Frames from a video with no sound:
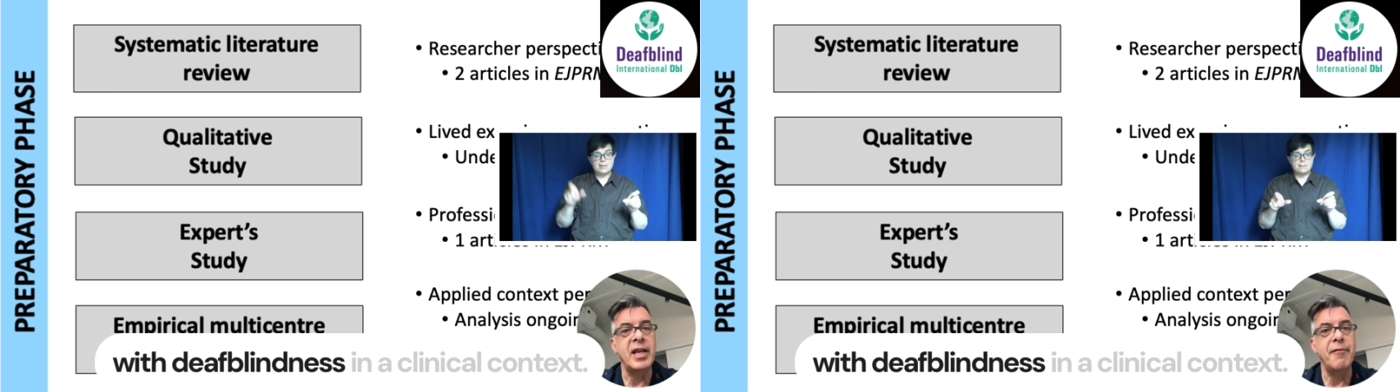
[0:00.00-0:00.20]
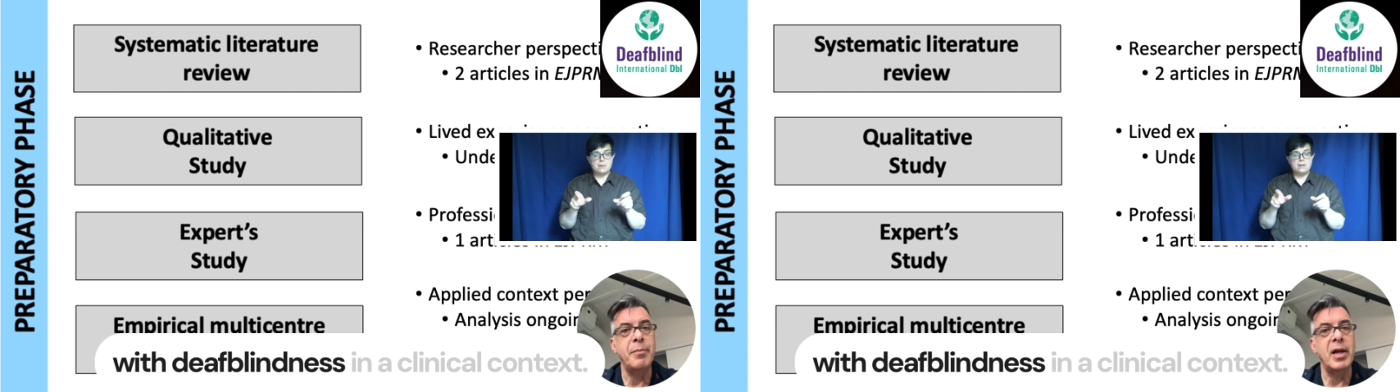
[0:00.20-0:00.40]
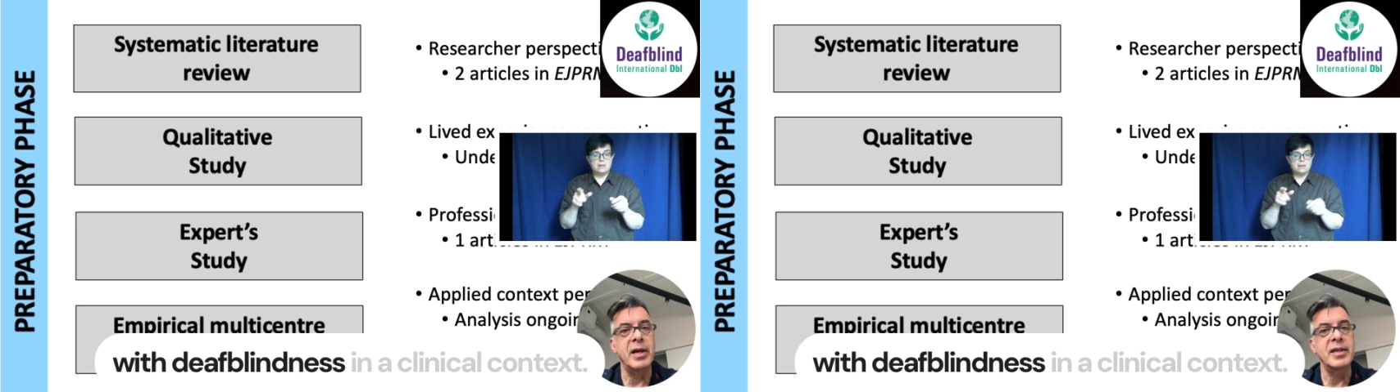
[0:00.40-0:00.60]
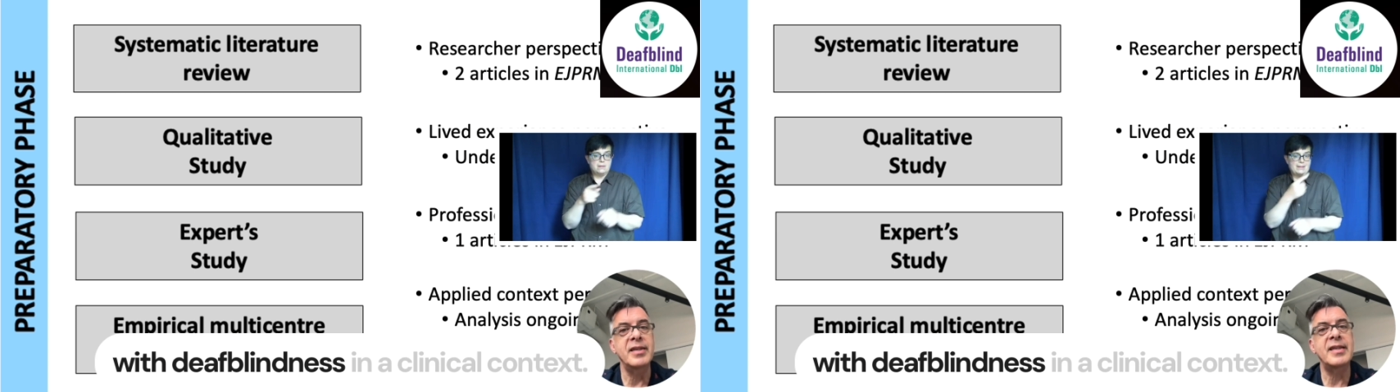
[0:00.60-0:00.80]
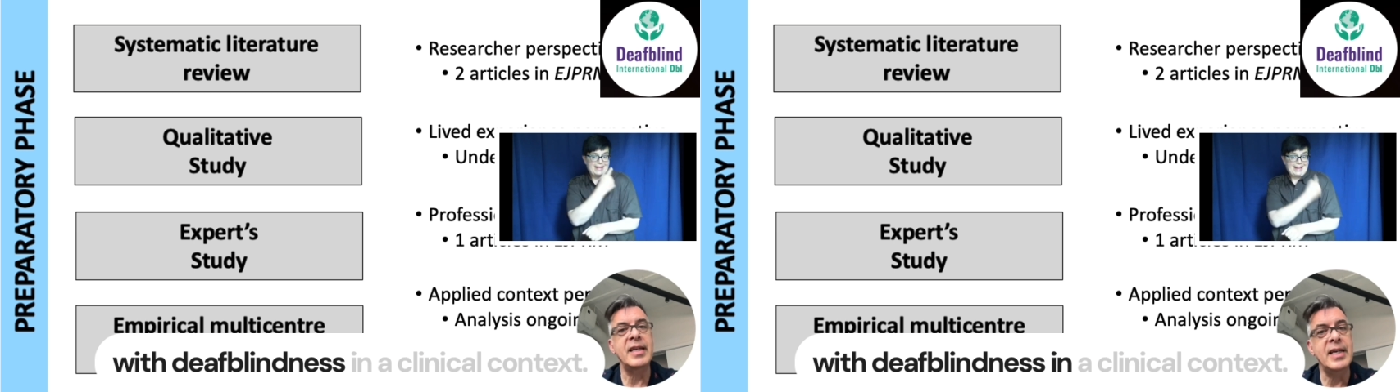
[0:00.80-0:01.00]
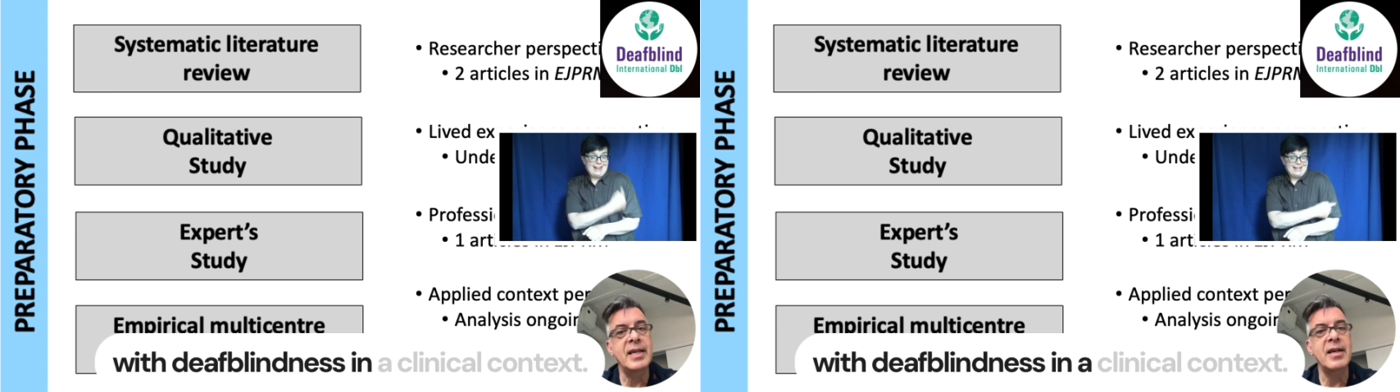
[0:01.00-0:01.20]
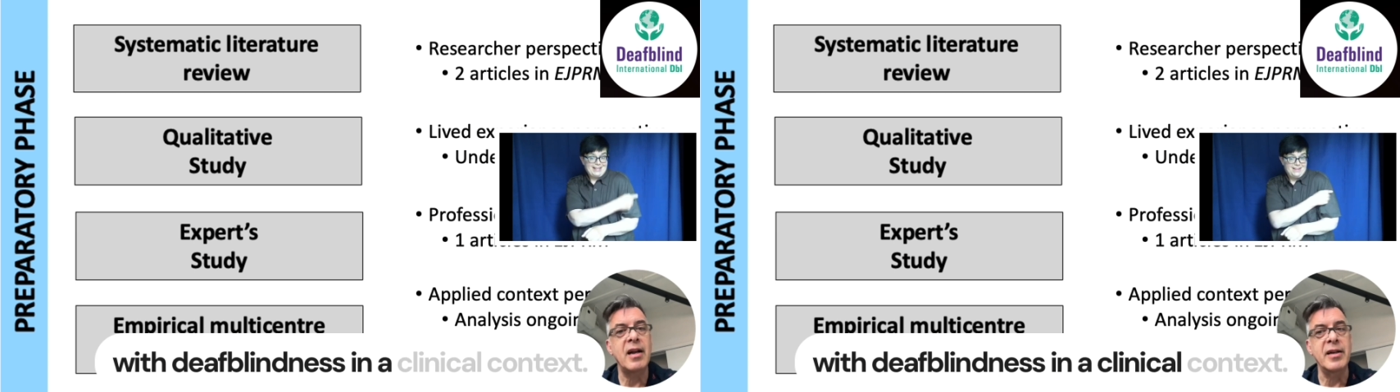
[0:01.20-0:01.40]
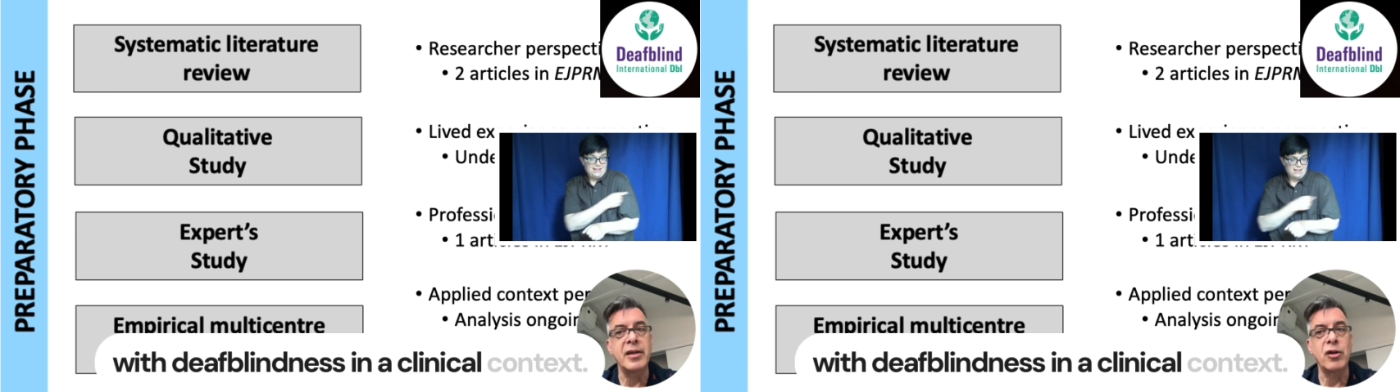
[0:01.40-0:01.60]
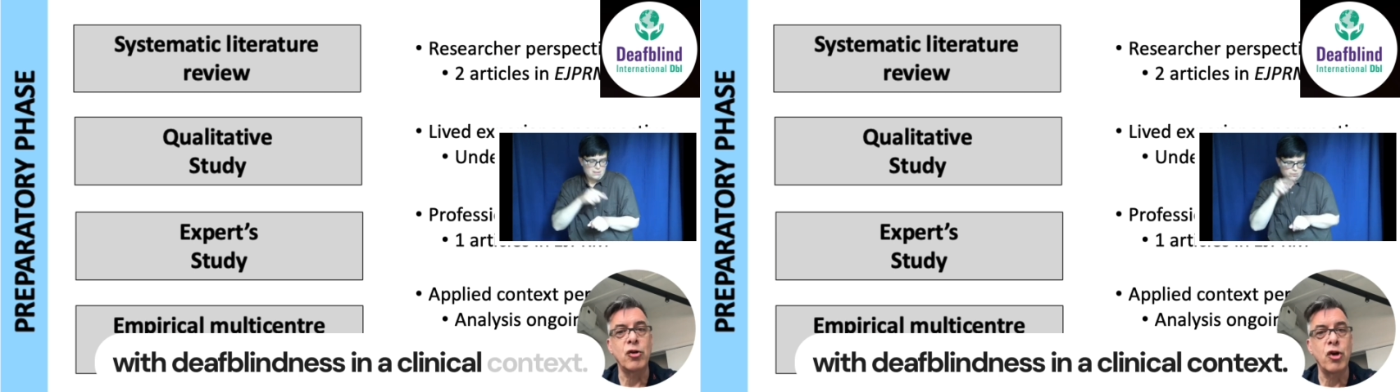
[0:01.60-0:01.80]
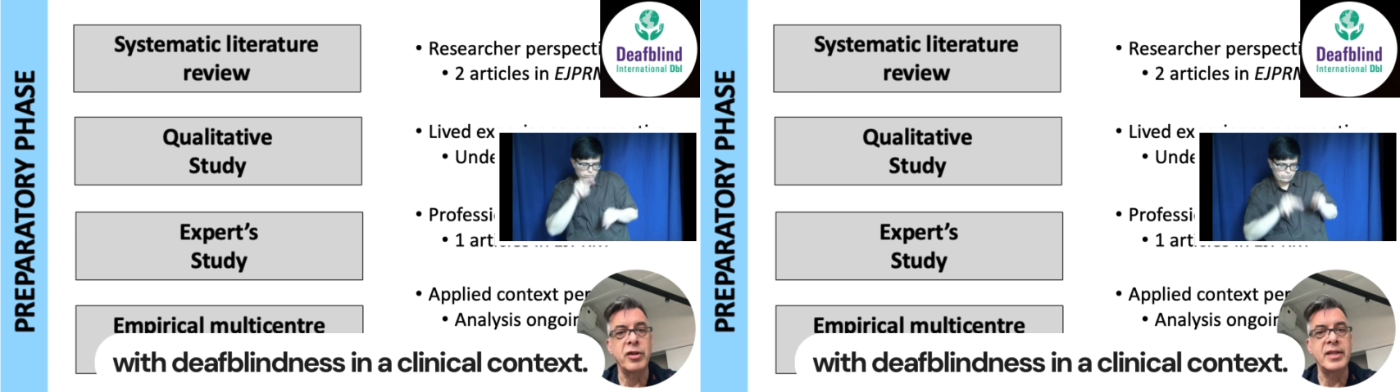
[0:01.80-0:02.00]
deafblindness in a clinical
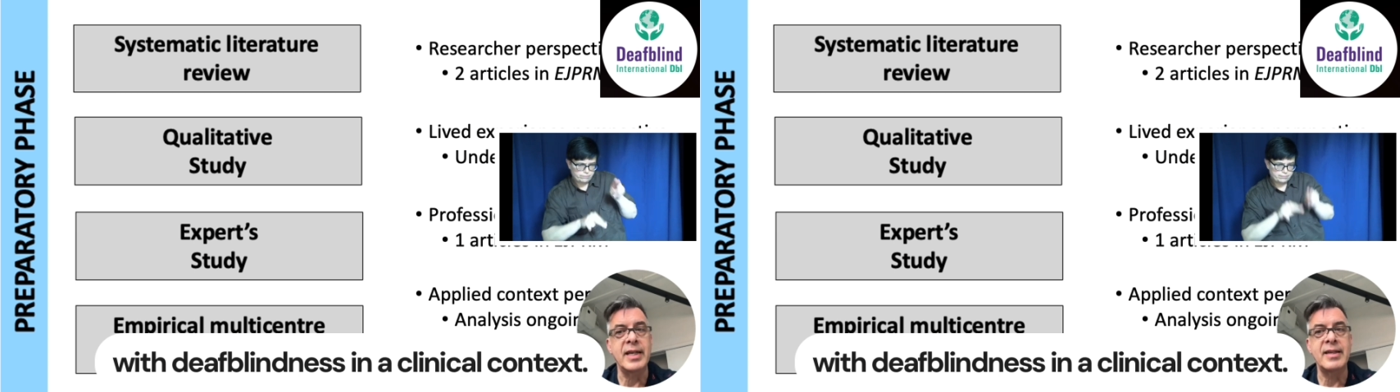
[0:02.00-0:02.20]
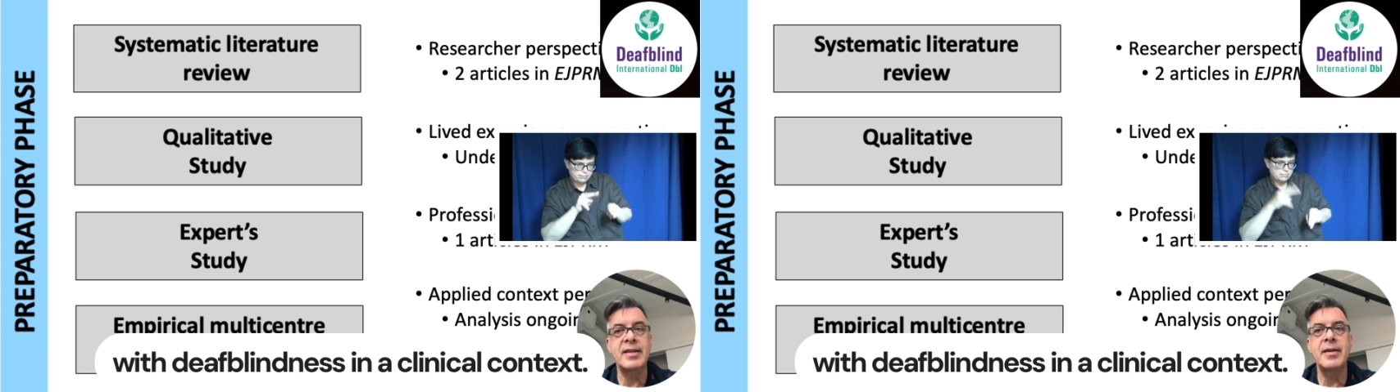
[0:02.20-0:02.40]
context.